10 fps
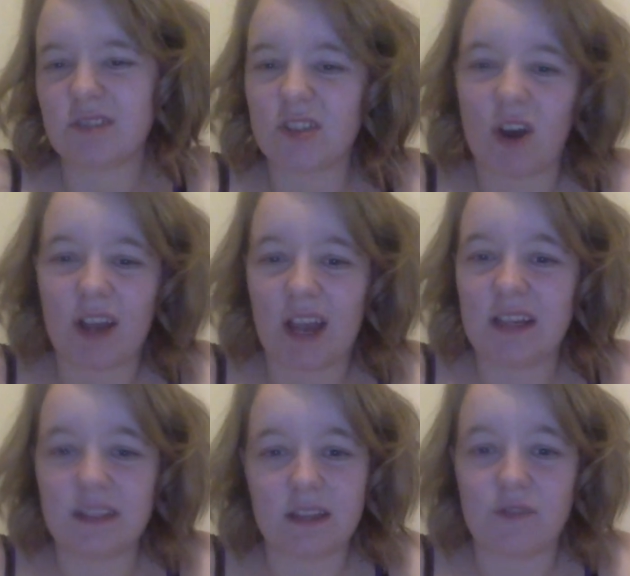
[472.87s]
started
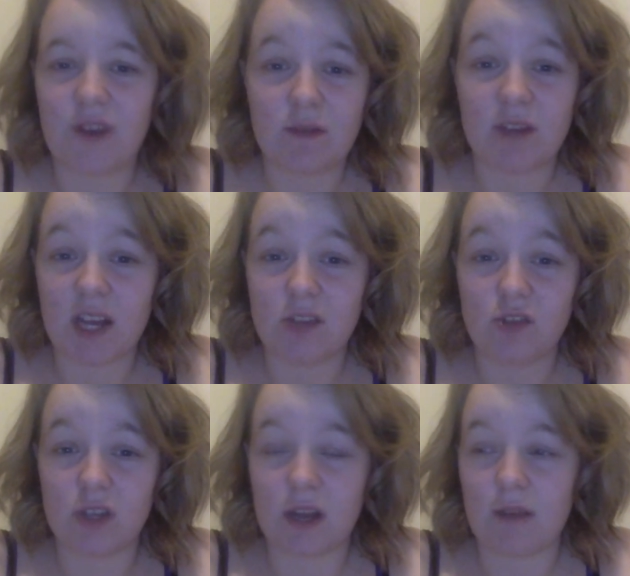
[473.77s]
getting into the
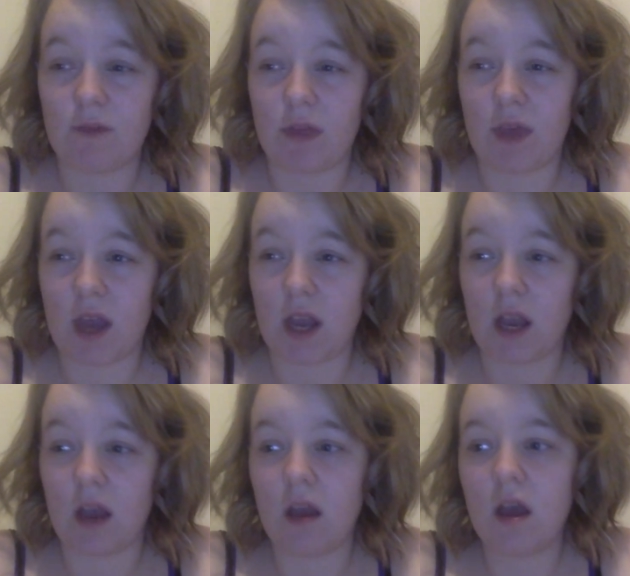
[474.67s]
foundation and everything.